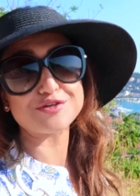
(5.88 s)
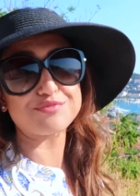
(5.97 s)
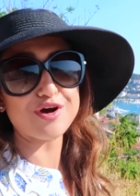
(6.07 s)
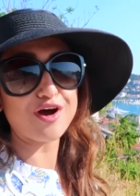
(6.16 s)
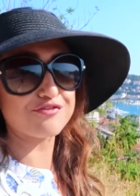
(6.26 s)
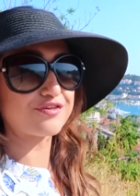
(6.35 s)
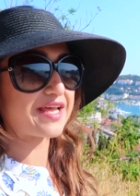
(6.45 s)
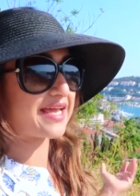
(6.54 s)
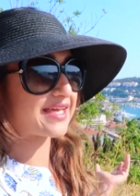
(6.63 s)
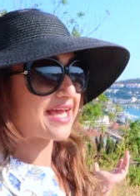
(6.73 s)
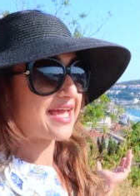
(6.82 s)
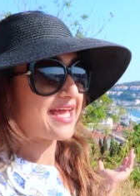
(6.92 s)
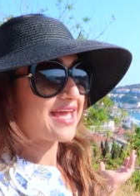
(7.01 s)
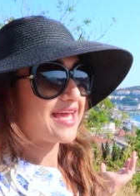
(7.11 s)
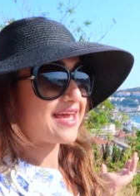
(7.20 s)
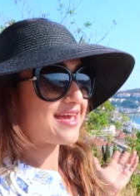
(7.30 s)
Dubrovnik.
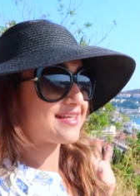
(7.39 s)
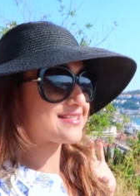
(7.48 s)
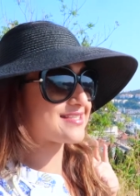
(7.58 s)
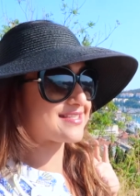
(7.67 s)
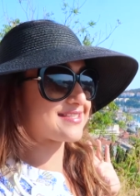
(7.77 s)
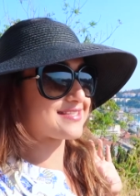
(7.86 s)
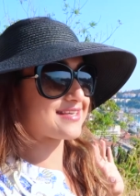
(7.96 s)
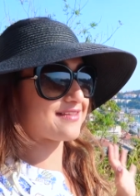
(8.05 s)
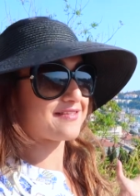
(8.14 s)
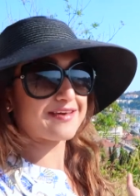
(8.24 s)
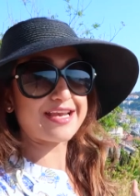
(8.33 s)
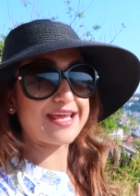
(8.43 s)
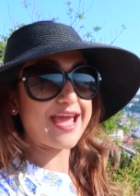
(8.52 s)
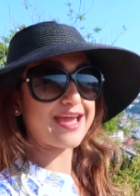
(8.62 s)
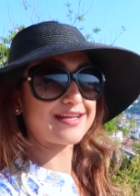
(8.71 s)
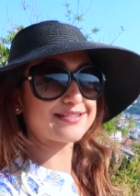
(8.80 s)
It's
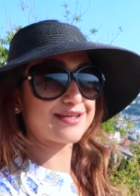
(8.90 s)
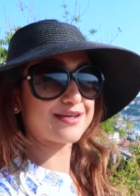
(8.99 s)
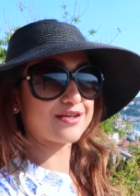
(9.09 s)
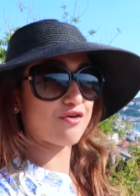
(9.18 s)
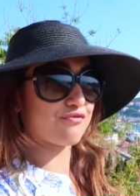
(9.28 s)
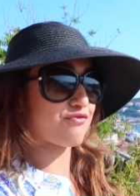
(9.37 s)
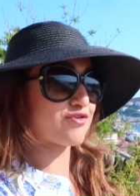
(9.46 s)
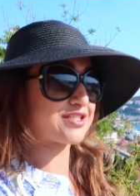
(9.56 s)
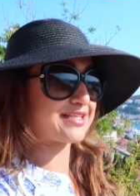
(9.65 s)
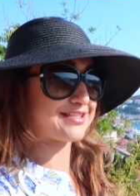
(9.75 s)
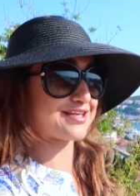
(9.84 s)
38 or 40